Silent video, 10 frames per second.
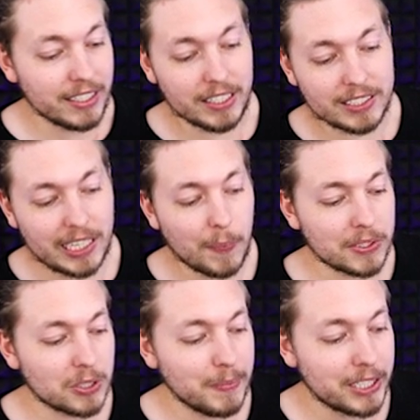is I
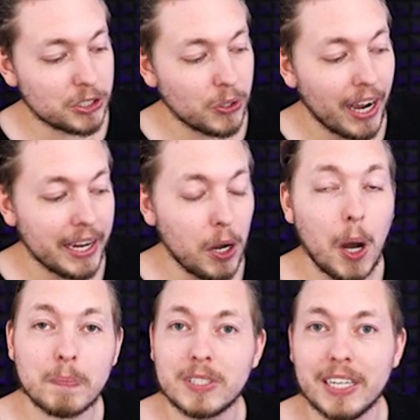want to make sure I
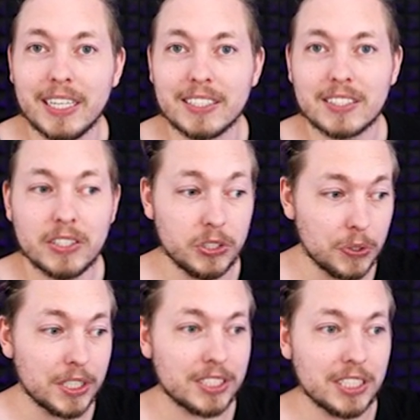update
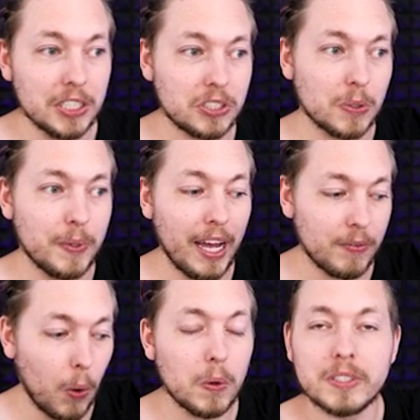Unity so we
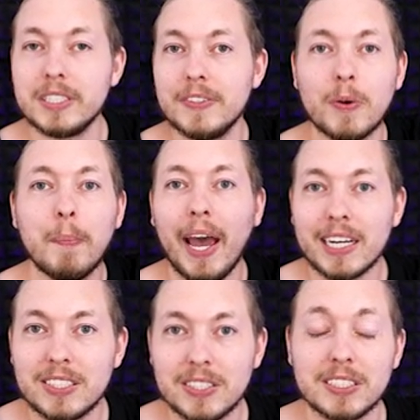have all the different
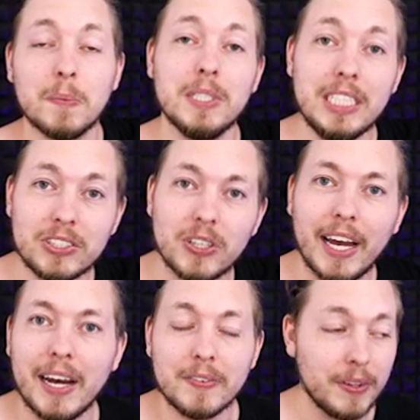packages that we need to
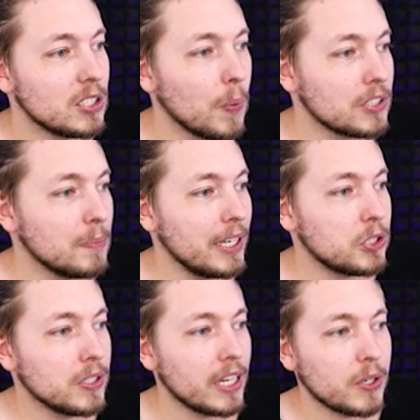have. So I want to make
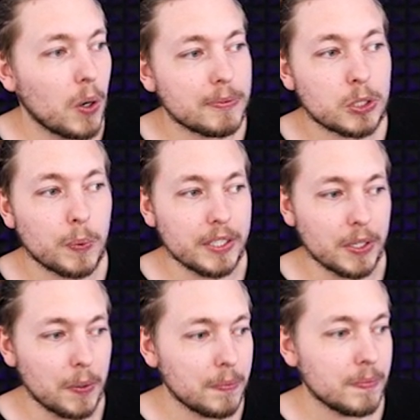sure that I go up to
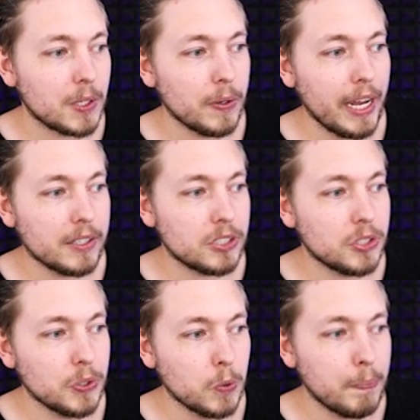Window, go down
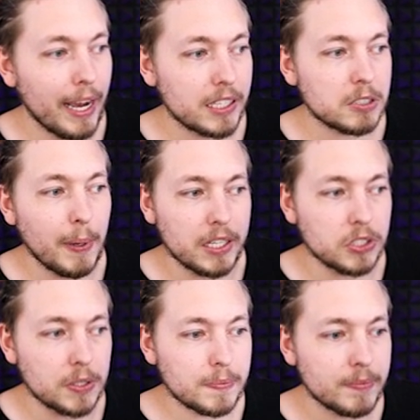to Package
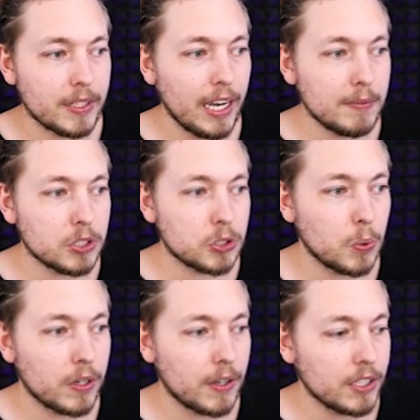Manager. I'm just
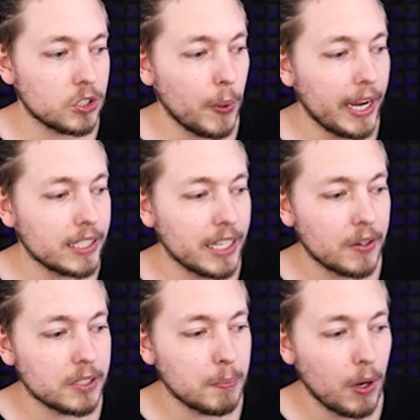sort of going to drag it down
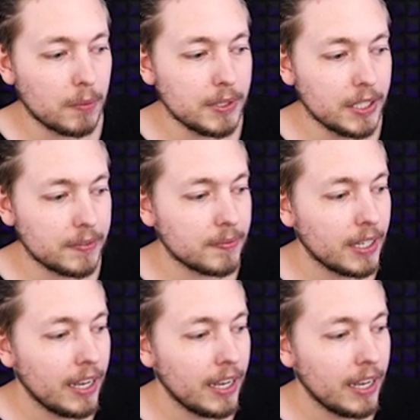at the bottom here.